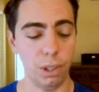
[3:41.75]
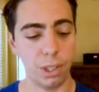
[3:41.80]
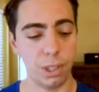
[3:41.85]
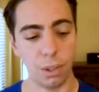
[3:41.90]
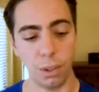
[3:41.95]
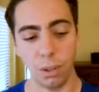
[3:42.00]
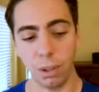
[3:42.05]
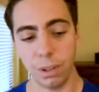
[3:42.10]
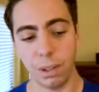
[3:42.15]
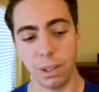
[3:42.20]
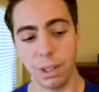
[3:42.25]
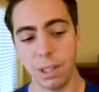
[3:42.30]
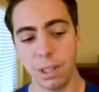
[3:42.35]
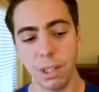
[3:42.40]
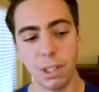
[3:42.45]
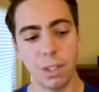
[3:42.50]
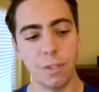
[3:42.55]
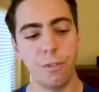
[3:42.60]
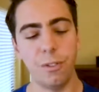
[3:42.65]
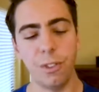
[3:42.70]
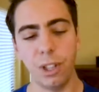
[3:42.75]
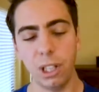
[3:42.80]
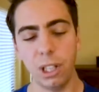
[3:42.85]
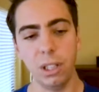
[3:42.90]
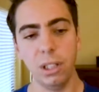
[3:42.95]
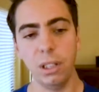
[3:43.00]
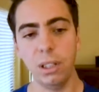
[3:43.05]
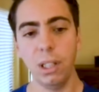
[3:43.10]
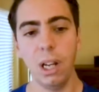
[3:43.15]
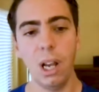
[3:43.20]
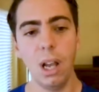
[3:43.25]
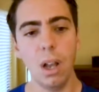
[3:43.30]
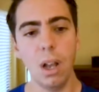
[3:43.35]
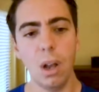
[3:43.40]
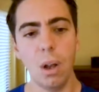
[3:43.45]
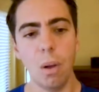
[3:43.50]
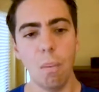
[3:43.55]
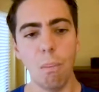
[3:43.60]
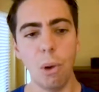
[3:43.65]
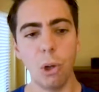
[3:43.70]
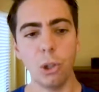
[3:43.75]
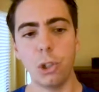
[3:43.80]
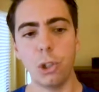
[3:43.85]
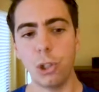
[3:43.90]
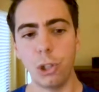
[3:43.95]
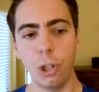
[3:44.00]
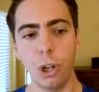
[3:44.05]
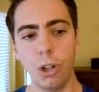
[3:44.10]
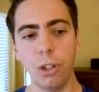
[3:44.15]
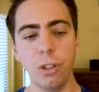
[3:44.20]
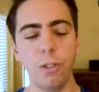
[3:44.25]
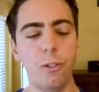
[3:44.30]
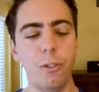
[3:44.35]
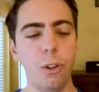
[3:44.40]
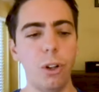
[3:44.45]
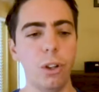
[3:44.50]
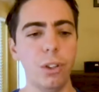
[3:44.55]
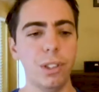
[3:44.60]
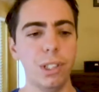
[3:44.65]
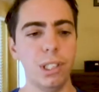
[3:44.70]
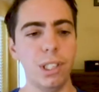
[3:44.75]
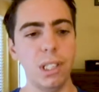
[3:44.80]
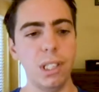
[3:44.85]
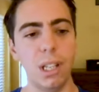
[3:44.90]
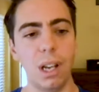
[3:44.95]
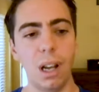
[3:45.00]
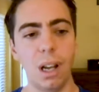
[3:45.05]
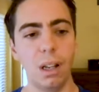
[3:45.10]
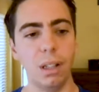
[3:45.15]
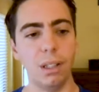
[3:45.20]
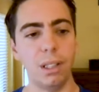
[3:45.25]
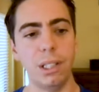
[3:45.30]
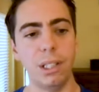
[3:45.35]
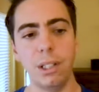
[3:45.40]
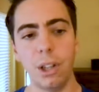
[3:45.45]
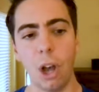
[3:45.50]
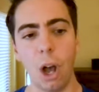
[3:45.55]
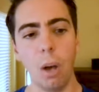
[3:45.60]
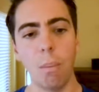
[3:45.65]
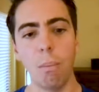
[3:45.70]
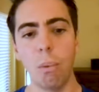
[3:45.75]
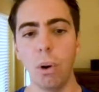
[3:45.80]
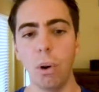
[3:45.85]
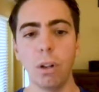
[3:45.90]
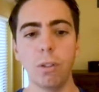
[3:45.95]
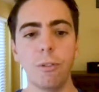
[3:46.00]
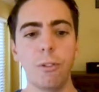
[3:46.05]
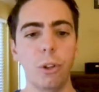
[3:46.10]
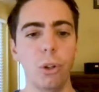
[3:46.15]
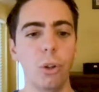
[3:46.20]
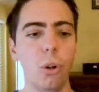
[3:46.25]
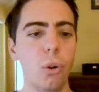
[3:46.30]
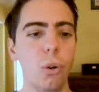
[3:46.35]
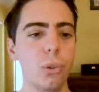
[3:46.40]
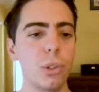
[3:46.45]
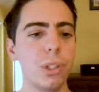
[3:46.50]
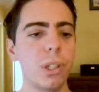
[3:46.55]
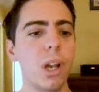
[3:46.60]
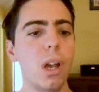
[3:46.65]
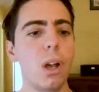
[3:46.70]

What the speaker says: So this is very much done for the GitHub workflows